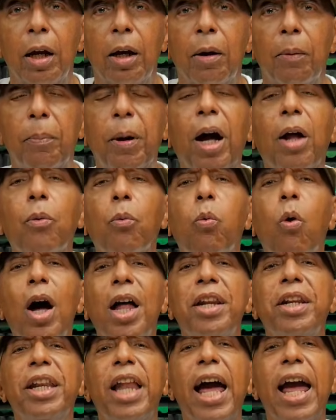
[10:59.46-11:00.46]
But
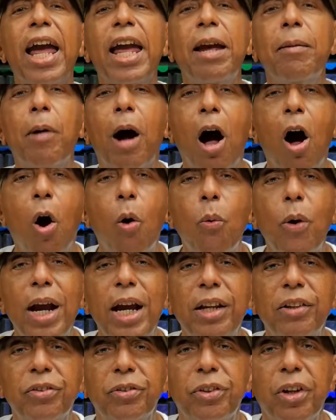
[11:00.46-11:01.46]
what name
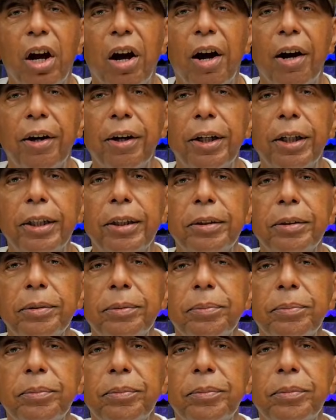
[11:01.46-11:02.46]
always stuck
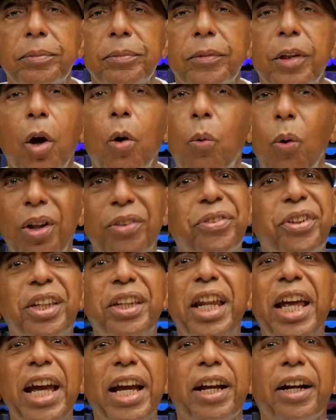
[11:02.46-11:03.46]
was the
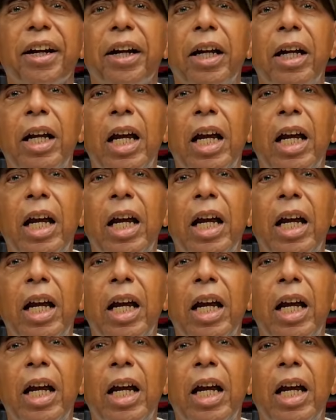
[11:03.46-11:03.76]
nigger.